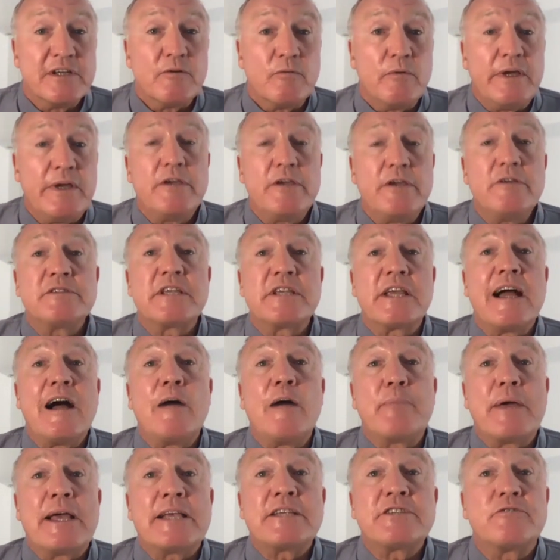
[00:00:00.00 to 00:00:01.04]
We're using our
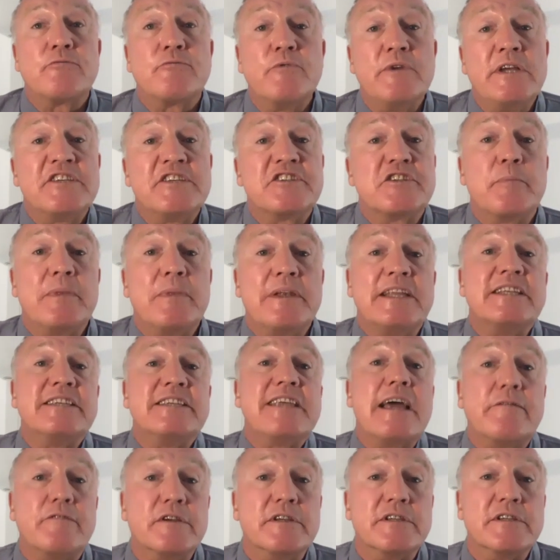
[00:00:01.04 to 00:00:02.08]
best reasonable
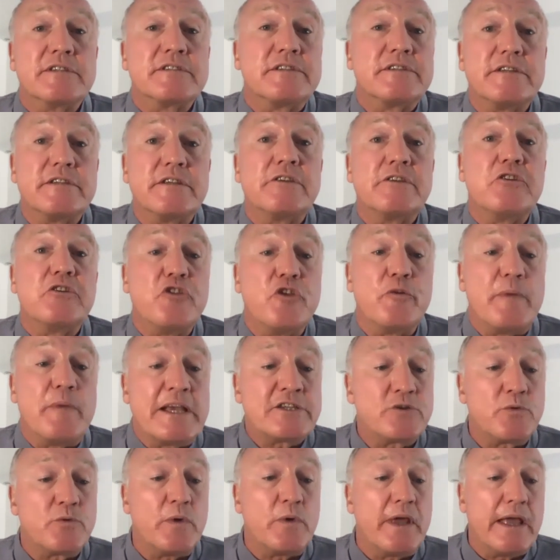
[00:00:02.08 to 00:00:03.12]
endeavours to do the
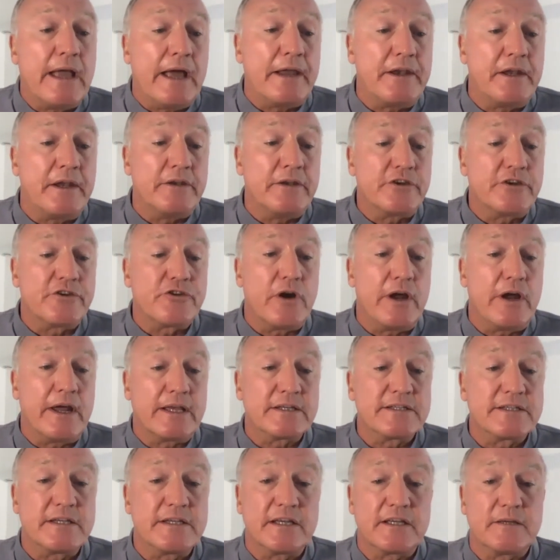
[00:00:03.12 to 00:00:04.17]
best we can under
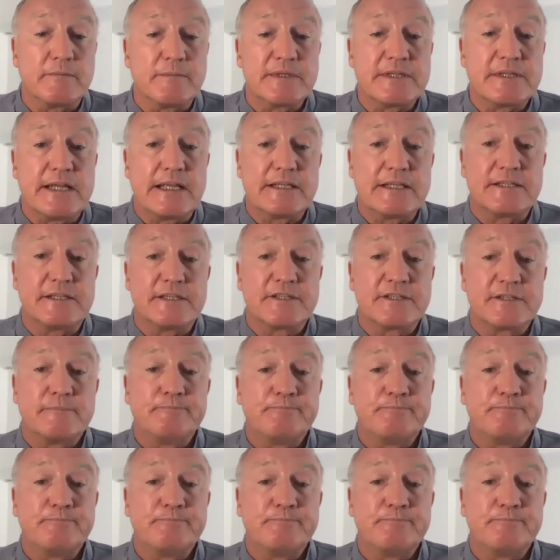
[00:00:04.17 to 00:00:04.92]
trying circumstances.